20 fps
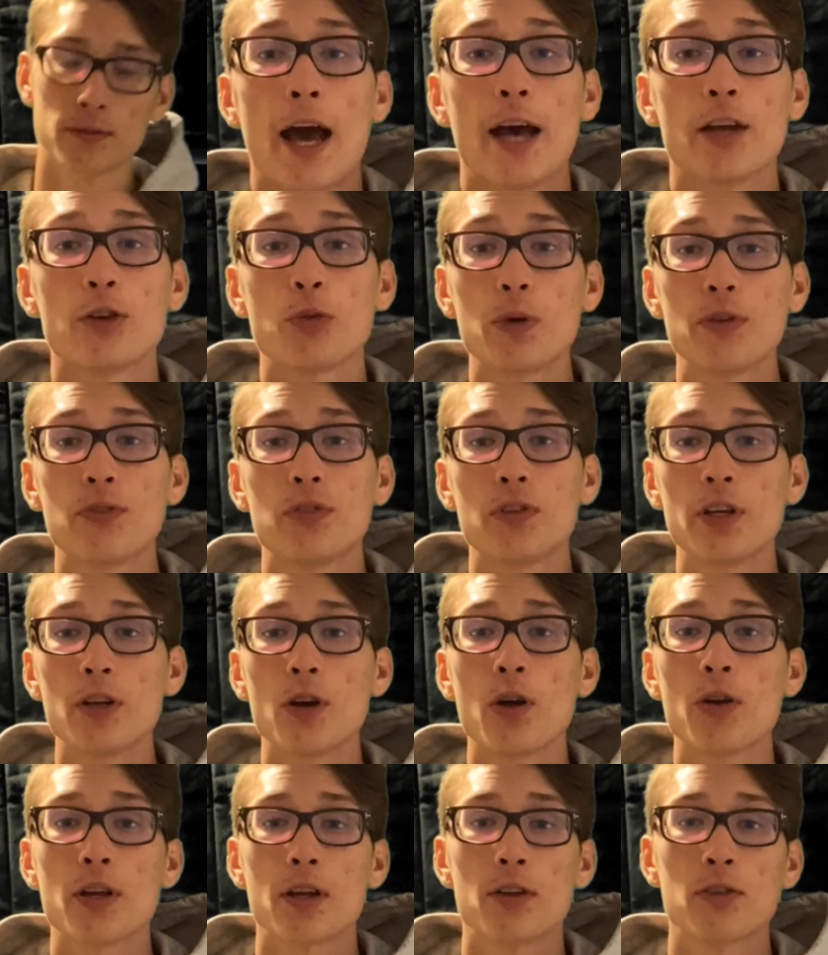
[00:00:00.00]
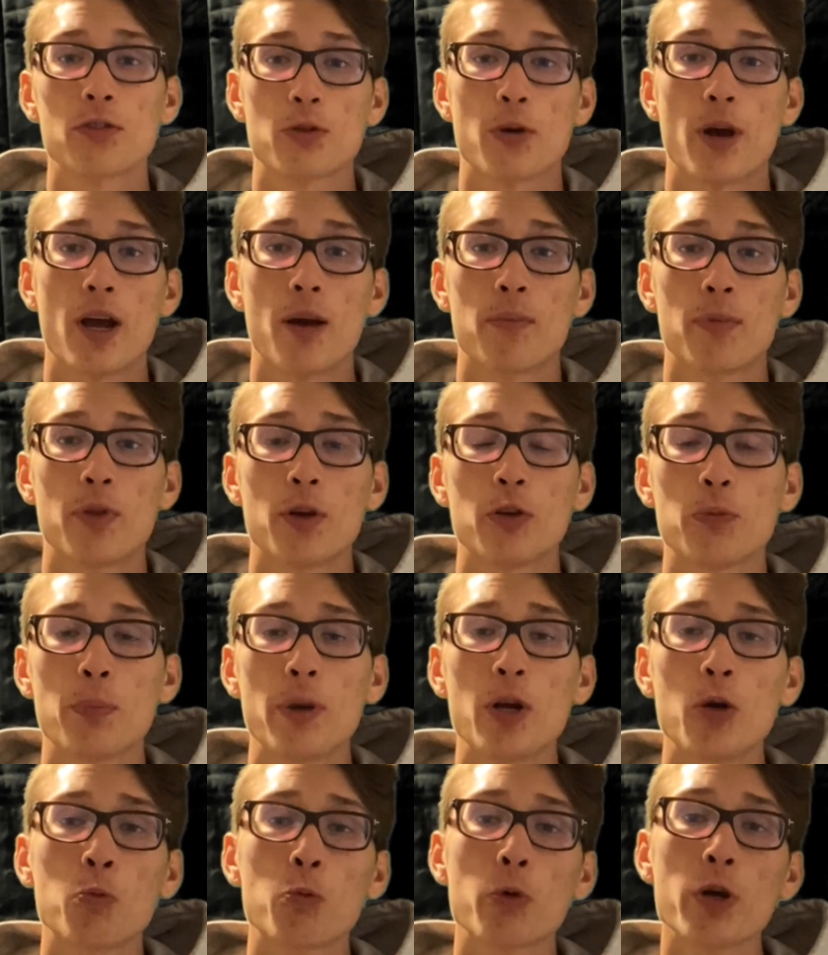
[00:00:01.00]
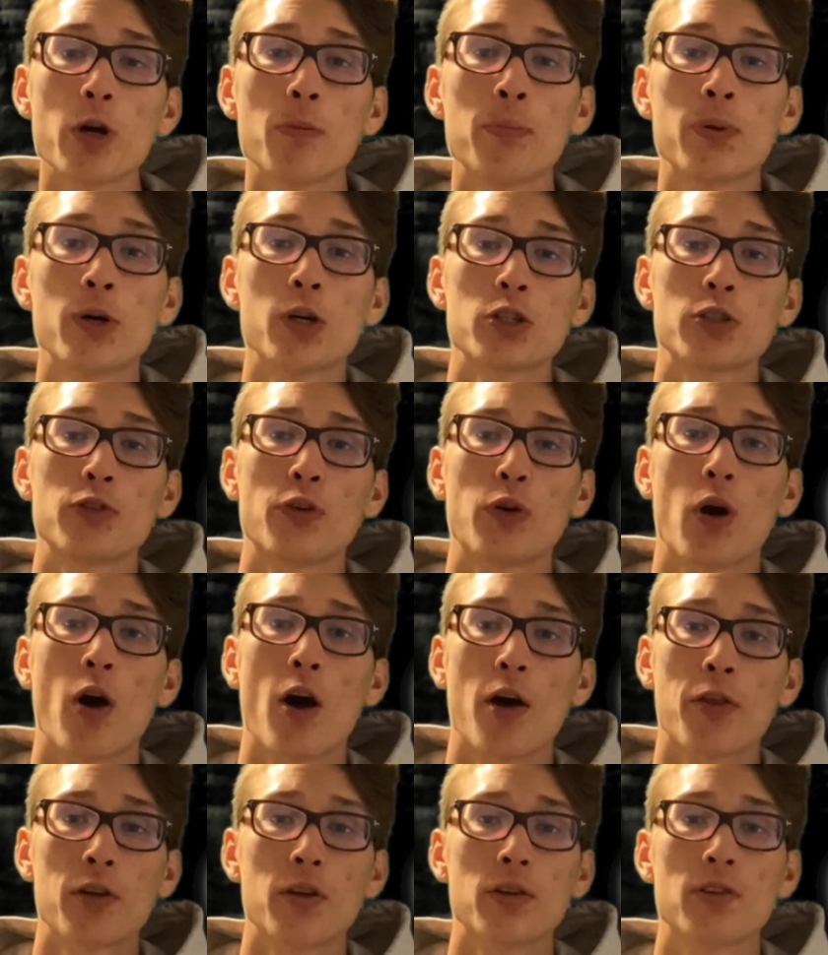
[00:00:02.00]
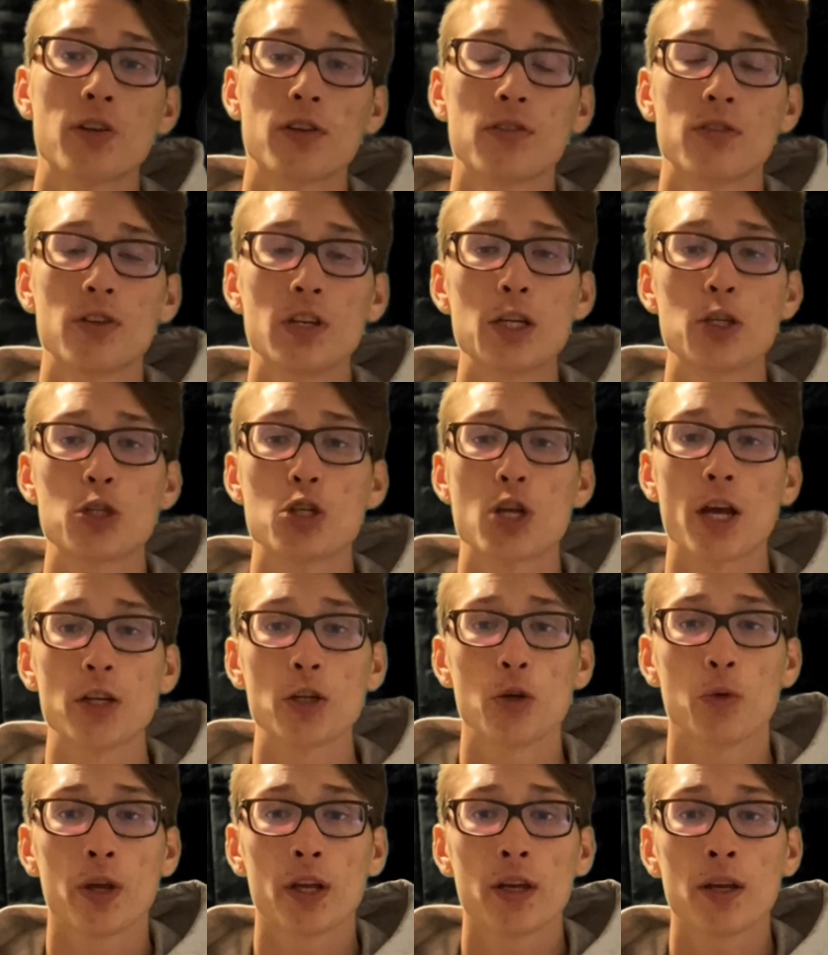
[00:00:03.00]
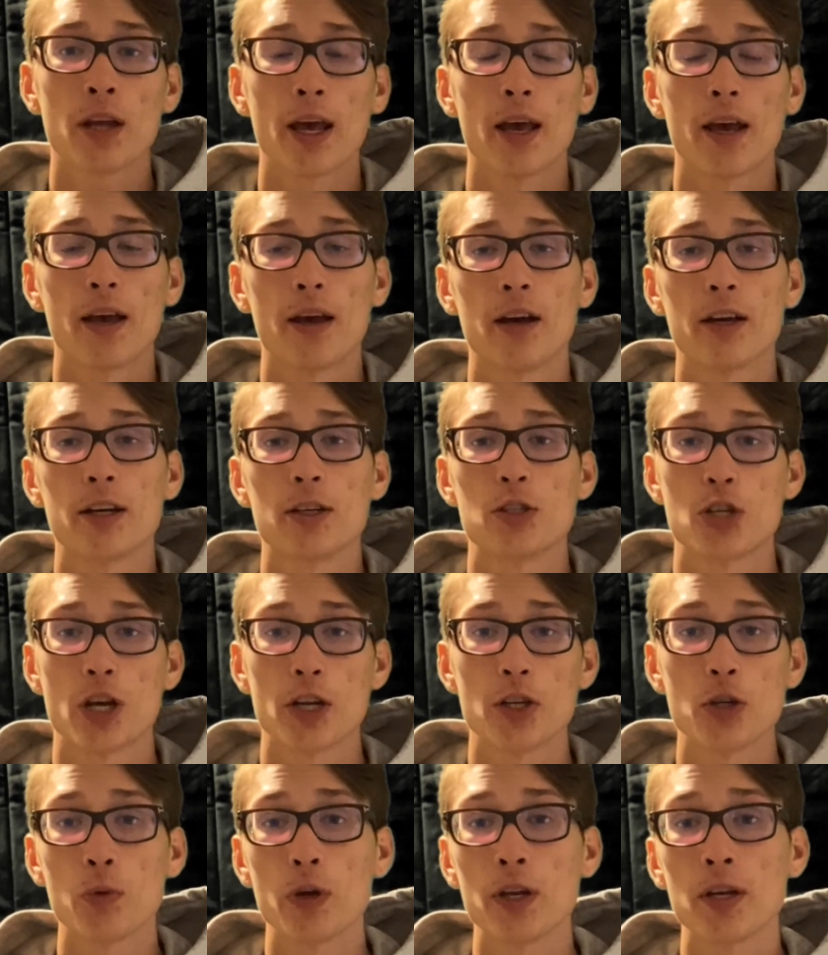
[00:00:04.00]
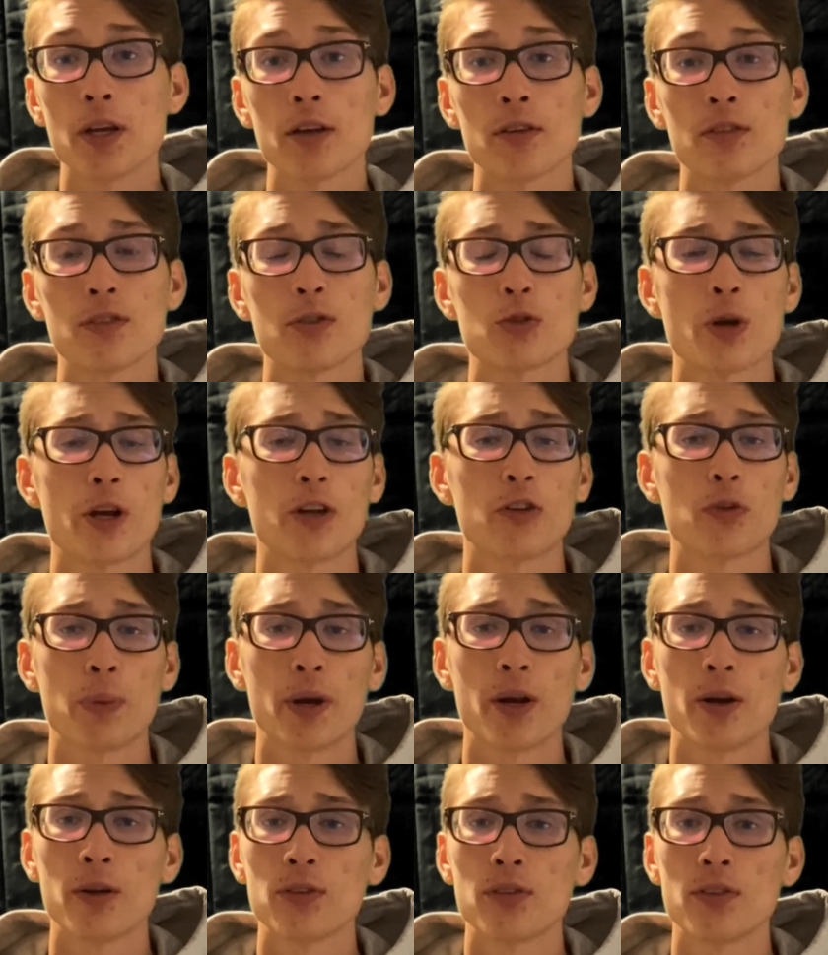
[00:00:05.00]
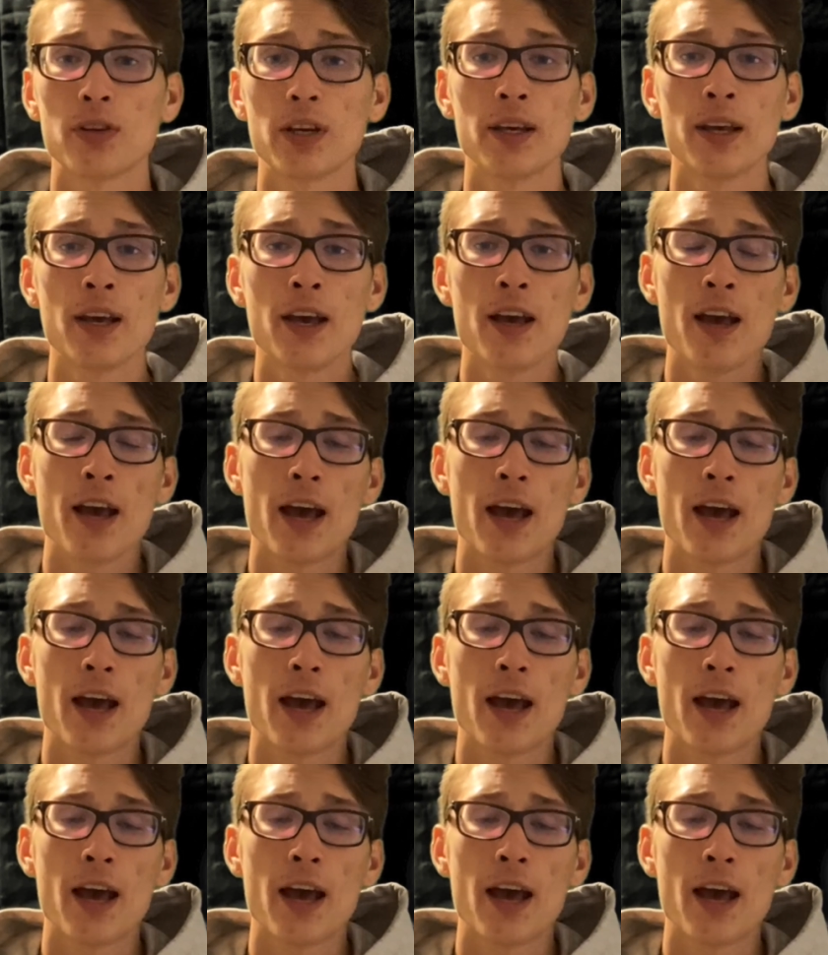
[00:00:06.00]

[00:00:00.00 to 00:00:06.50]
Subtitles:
As we've seen on Instagram, there's been a real push for authenticity, genuineness, transparency,